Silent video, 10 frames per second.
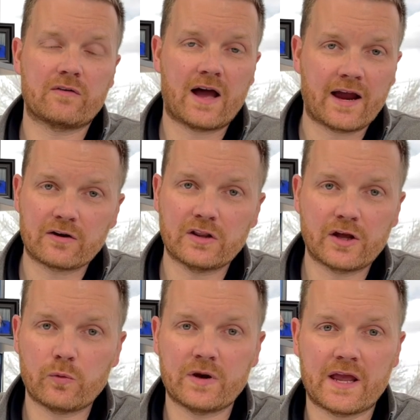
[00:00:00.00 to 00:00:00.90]
higher
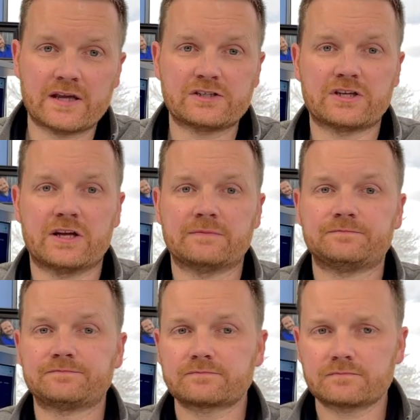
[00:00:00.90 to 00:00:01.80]
liquidation.
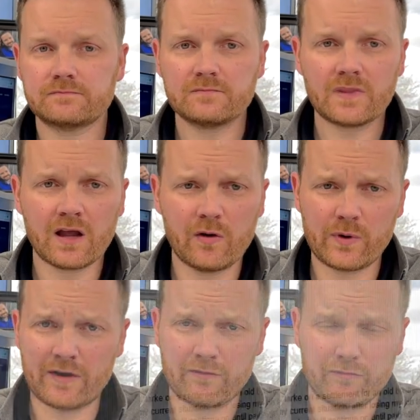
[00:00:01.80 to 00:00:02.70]
We have a